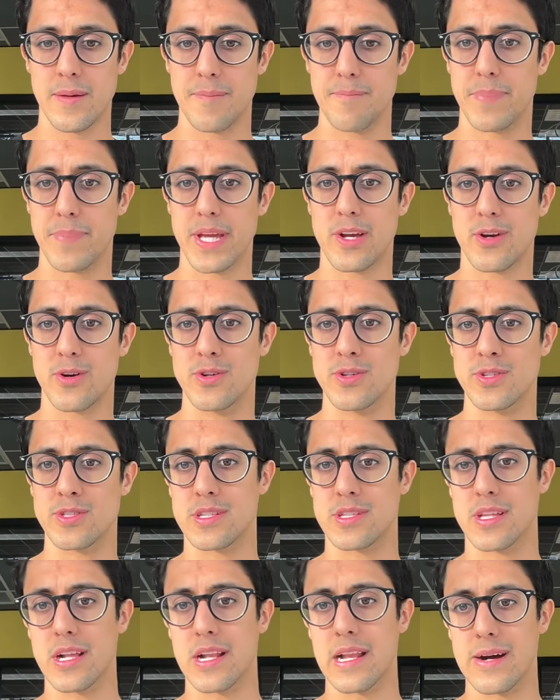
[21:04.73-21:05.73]

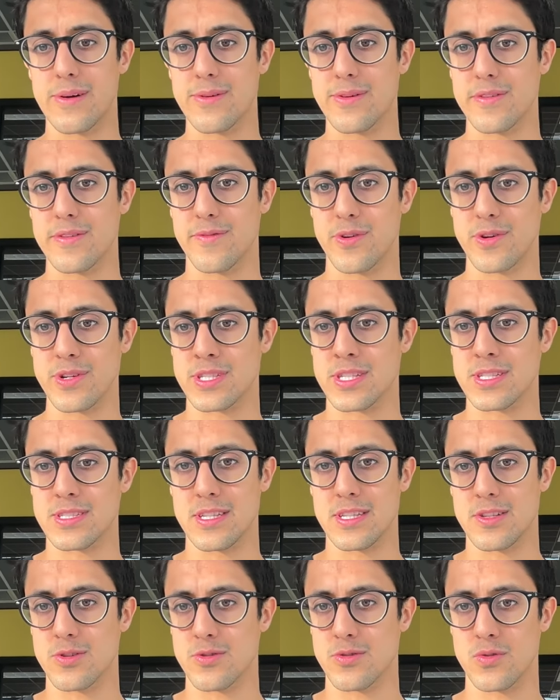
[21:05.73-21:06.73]
because the louder voices
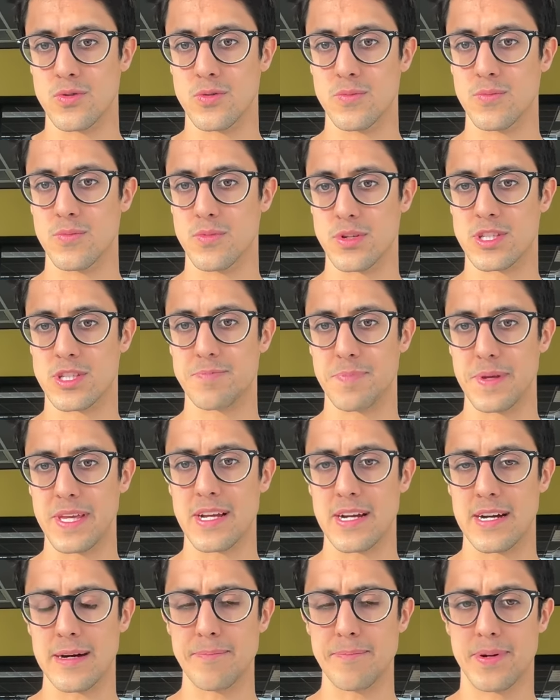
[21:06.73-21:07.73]
in the room would
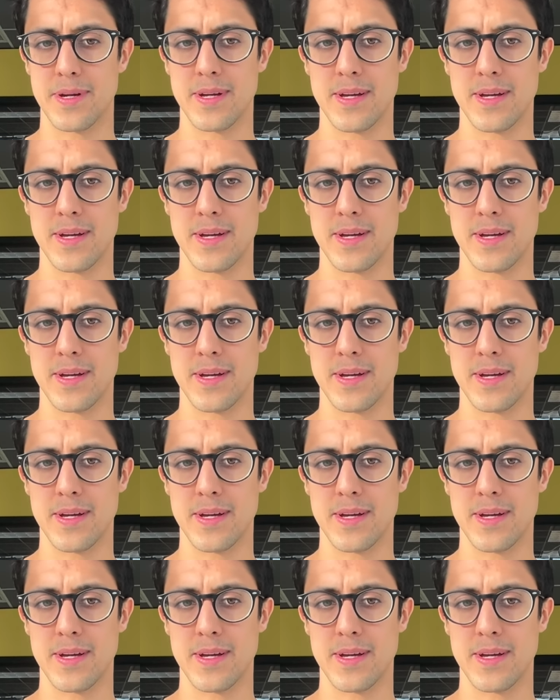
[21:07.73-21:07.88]
speak up.